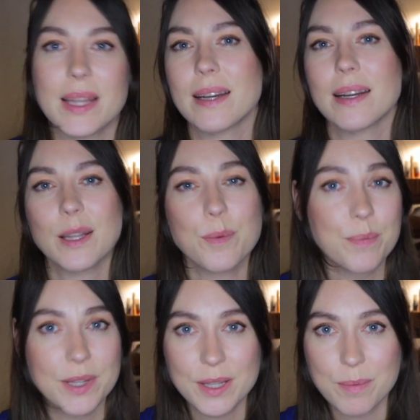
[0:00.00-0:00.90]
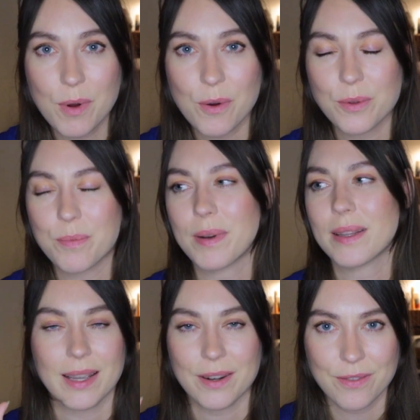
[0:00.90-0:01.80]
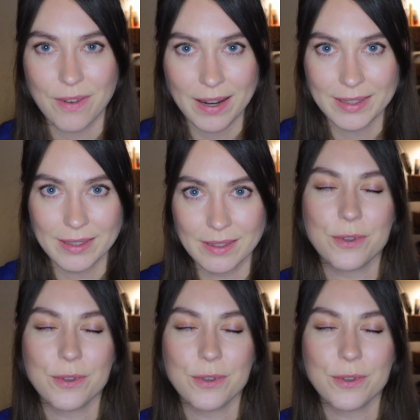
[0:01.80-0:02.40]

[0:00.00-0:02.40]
They are not beast mode, but they are fine.